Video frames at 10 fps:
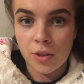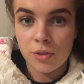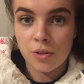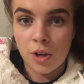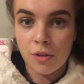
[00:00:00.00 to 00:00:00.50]

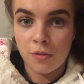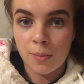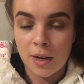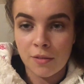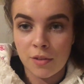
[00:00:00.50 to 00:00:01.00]
So for
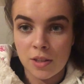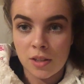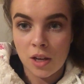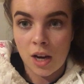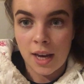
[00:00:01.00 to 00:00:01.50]

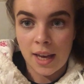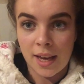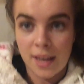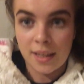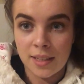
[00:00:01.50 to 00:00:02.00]
breakfast I
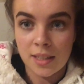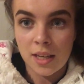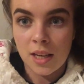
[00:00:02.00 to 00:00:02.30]
had